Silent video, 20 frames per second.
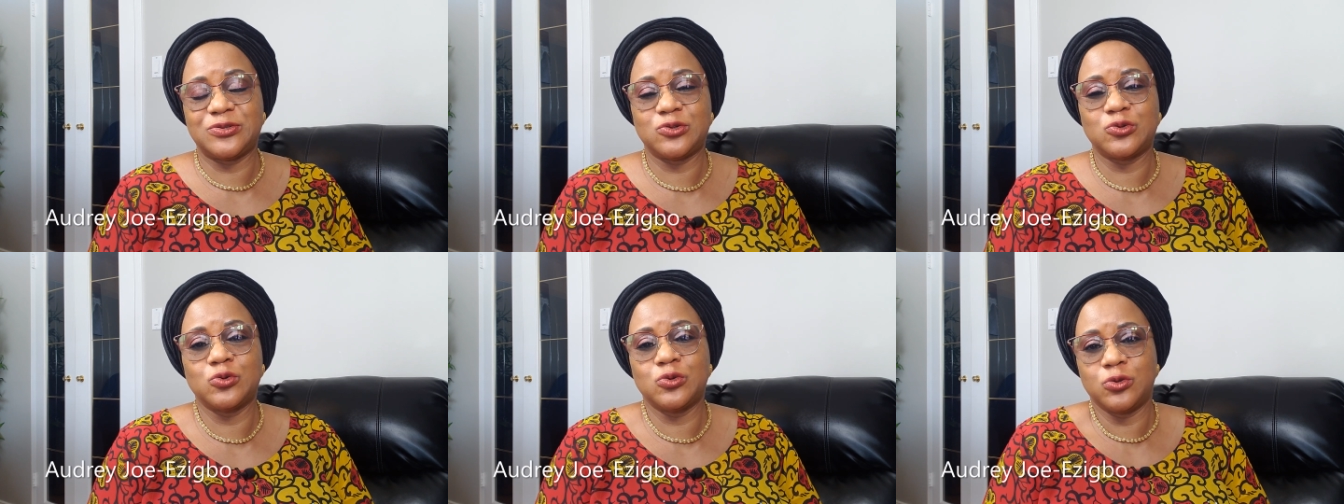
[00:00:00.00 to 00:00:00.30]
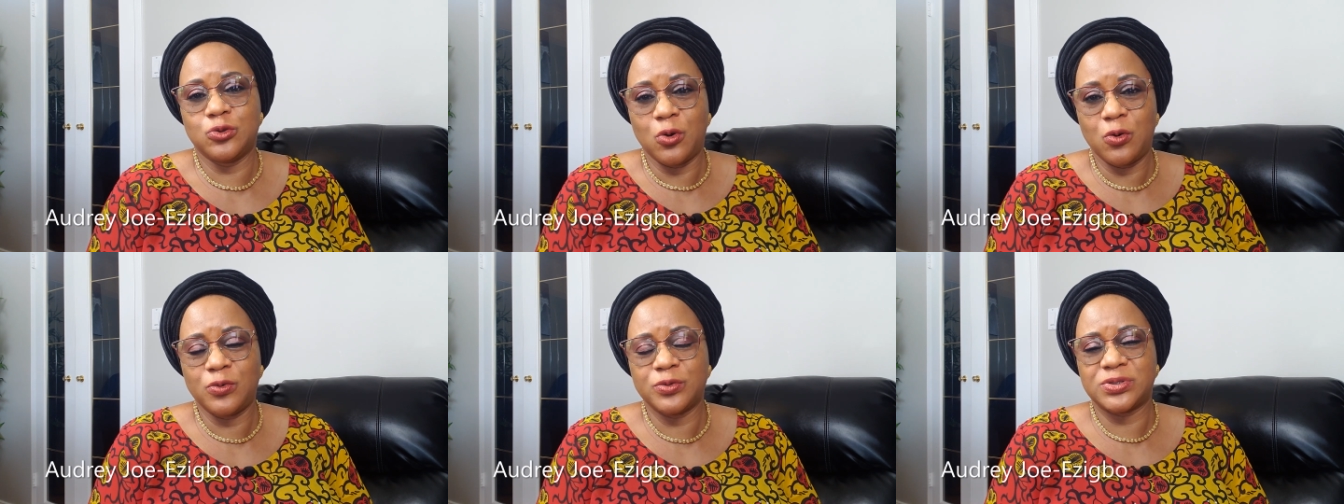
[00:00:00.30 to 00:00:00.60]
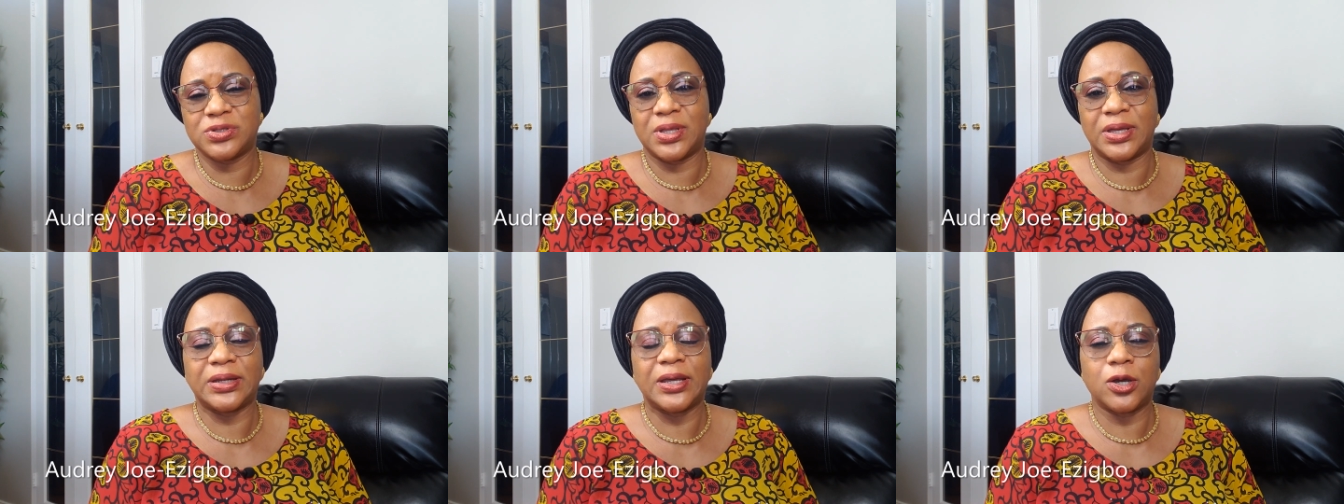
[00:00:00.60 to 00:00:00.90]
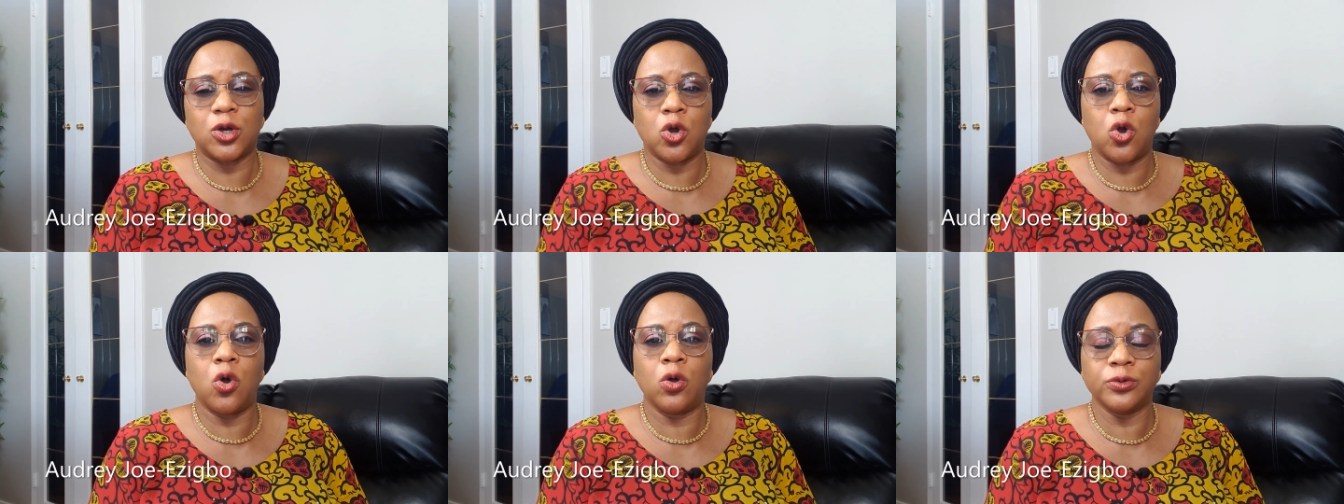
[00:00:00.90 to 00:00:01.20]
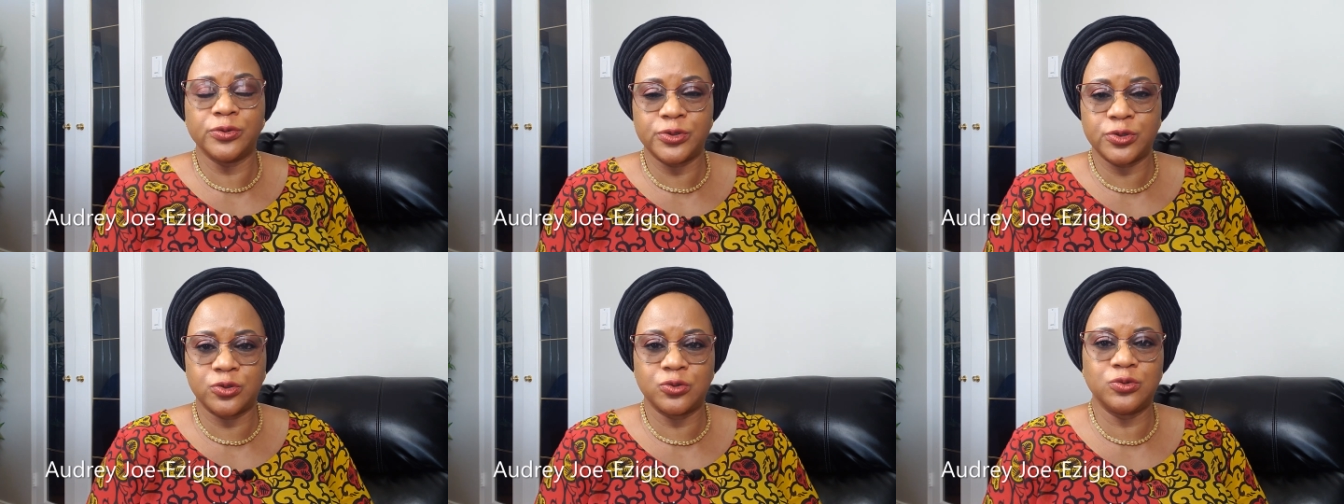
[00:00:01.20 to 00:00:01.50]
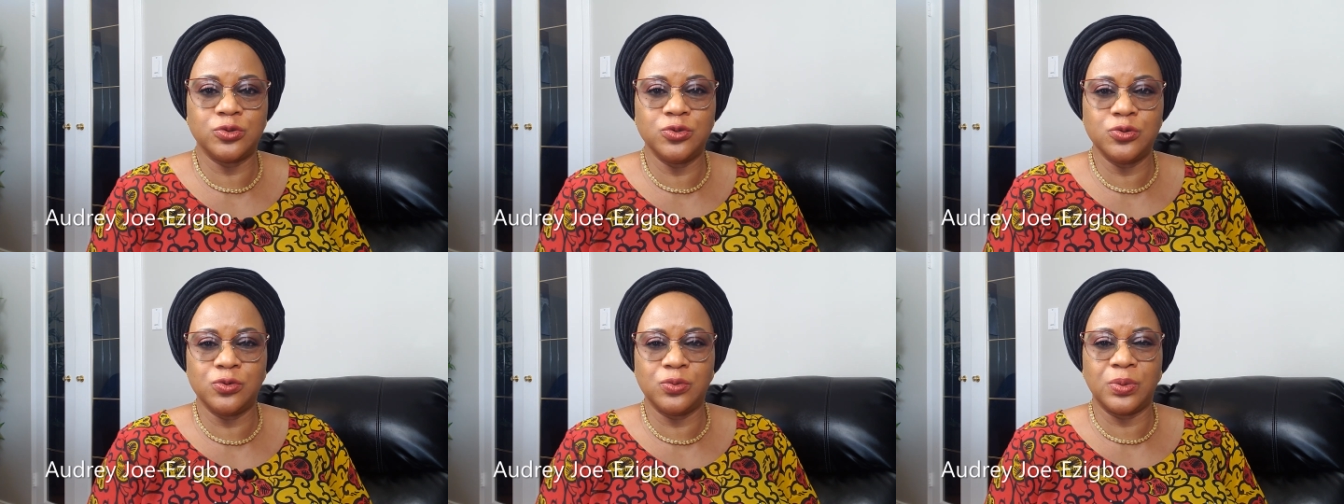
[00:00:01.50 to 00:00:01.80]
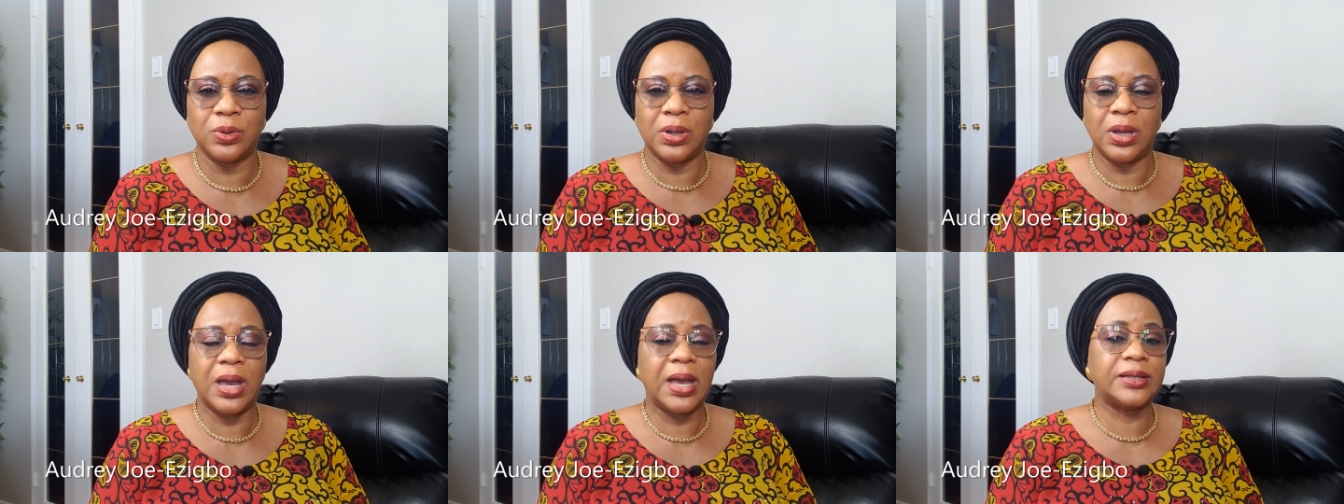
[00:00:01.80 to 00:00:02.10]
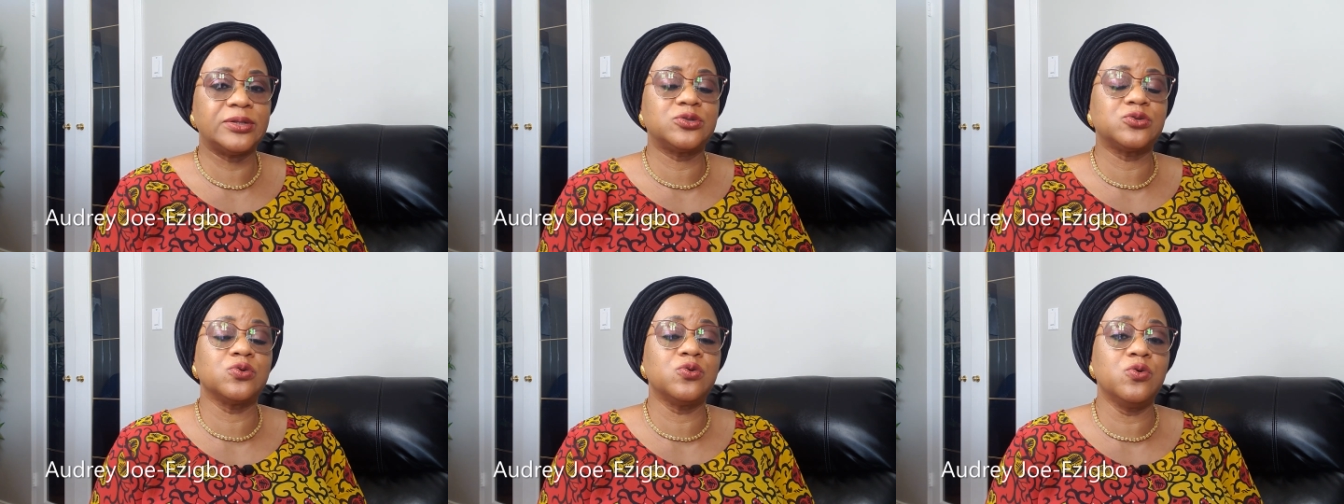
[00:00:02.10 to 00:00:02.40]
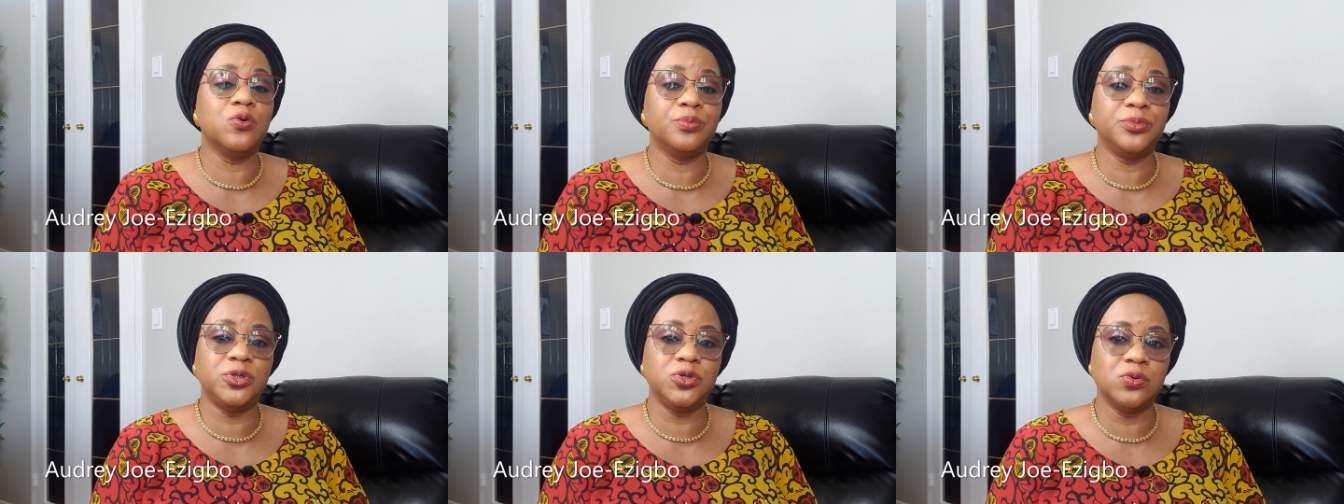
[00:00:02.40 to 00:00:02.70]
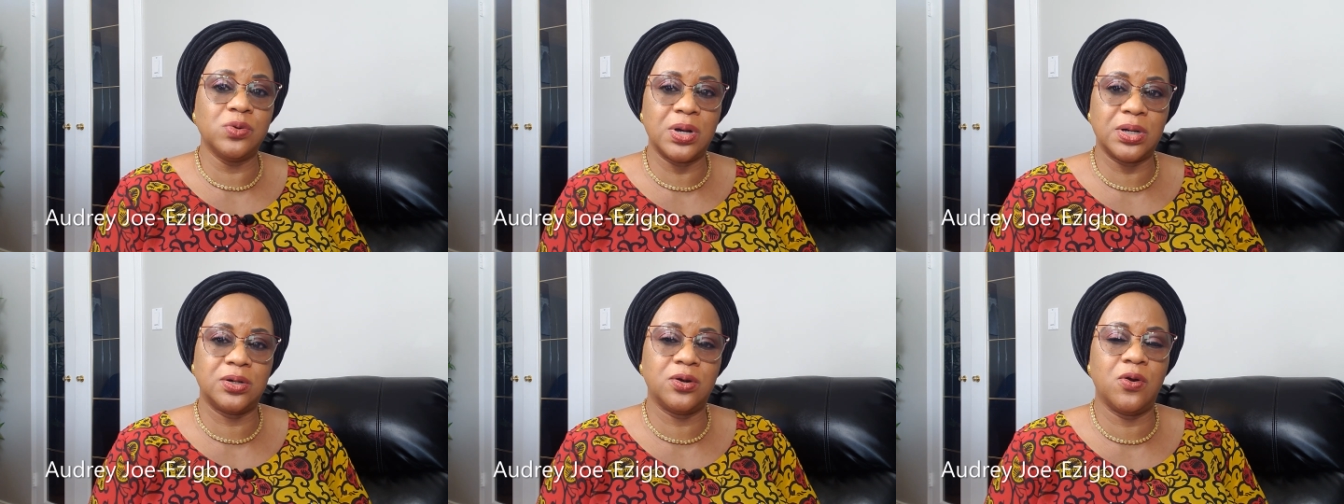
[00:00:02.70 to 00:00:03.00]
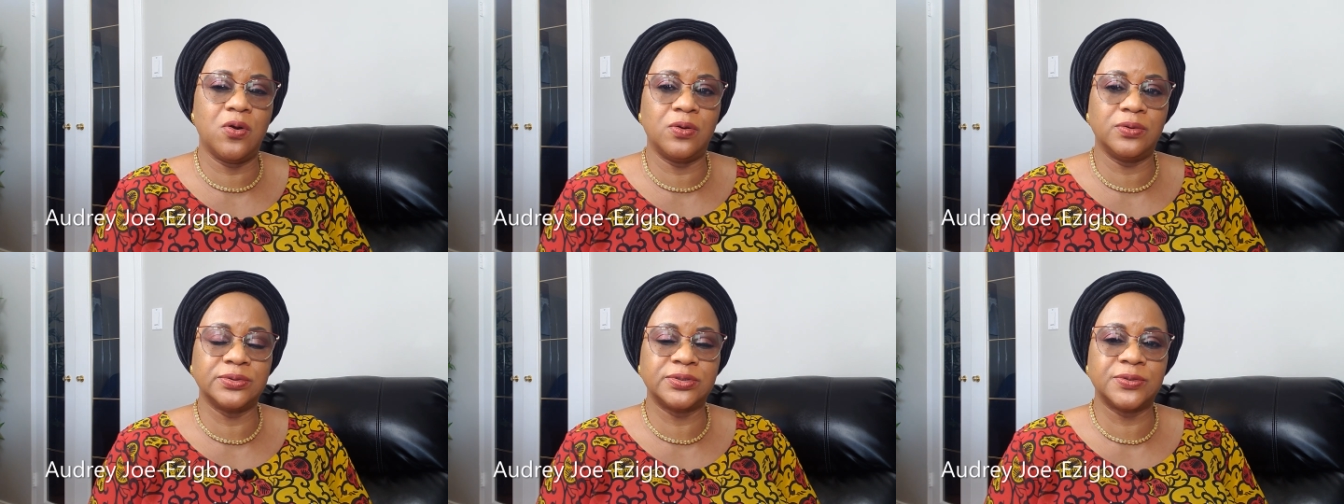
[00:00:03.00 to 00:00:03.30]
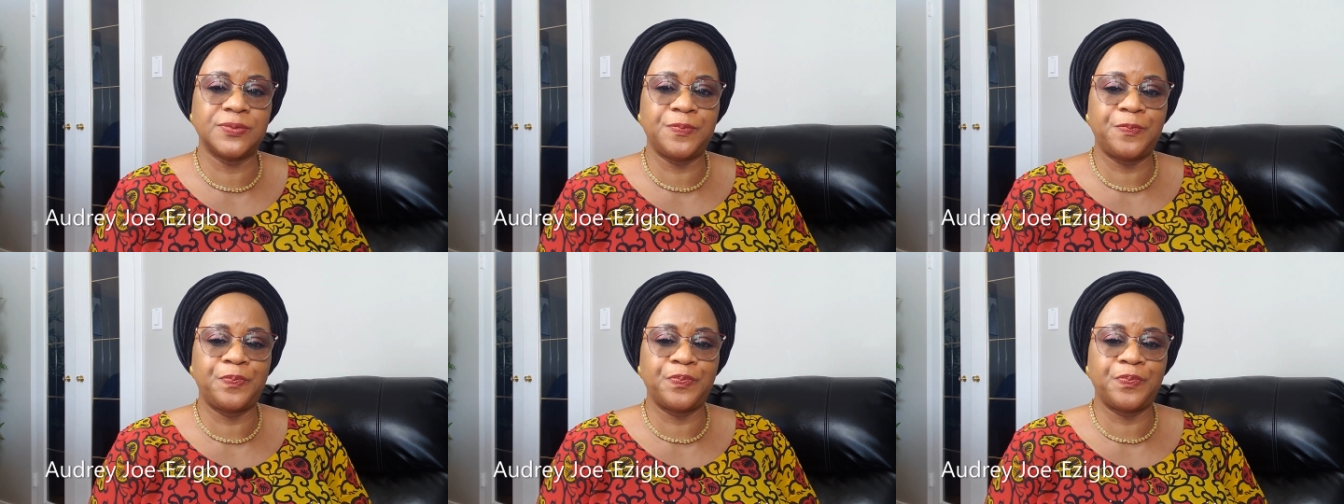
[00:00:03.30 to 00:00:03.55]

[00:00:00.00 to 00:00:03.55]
to those that are called to you and to whom you are called.